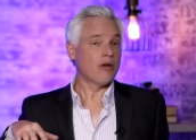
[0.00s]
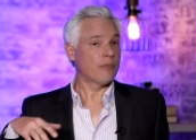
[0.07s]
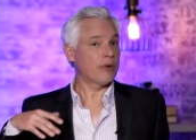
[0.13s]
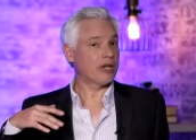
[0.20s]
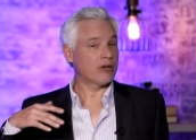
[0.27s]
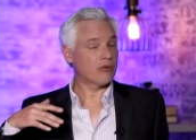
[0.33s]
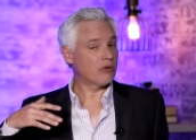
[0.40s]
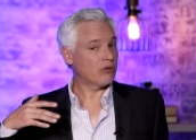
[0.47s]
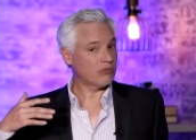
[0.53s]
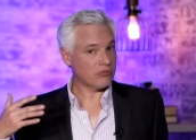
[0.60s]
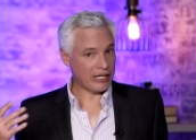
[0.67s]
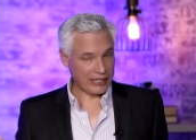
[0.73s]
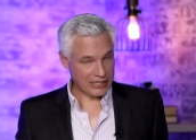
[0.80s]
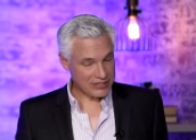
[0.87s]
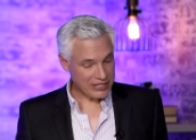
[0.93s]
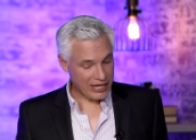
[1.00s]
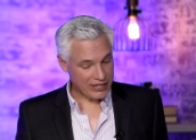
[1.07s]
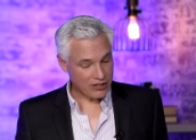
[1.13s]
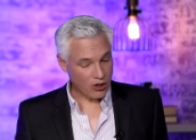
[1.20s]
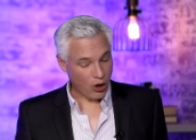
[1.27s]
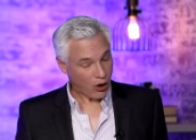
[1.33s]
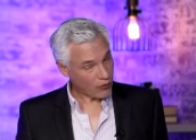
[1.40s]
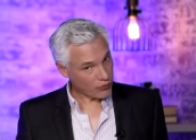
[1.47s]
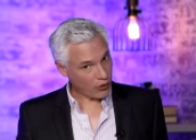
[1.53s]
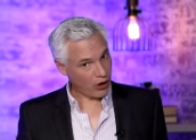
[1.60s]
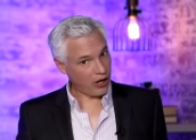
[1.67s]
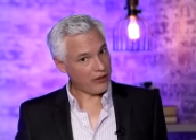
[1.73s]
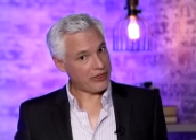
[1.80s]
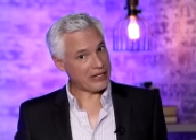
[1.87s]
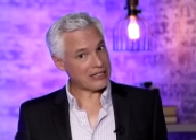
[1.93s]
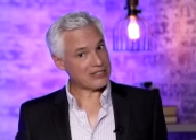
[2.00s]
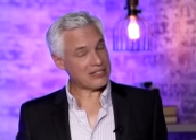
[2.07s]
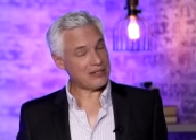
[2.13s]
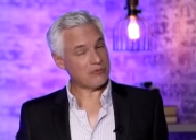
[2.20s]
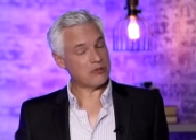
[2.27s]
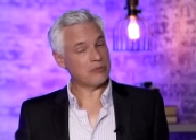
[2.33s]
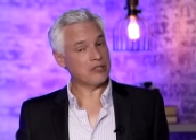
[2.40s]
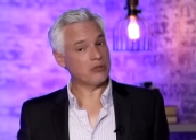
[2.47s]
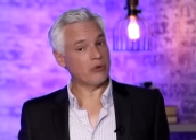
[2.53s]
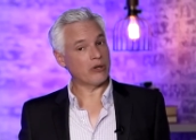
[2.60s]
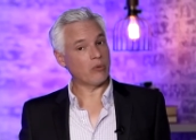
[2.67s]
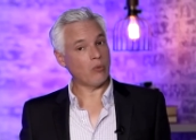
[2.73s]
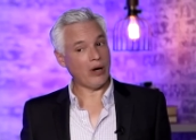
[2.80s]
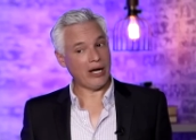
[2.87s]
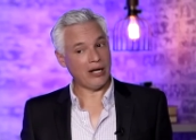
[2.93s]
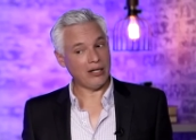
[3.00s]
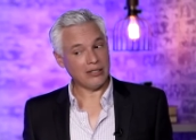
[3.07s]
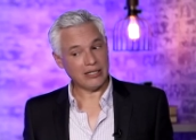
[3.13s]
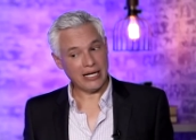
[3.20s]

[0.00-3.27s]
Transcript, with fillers: But like I said, overall, things seem to be doing well.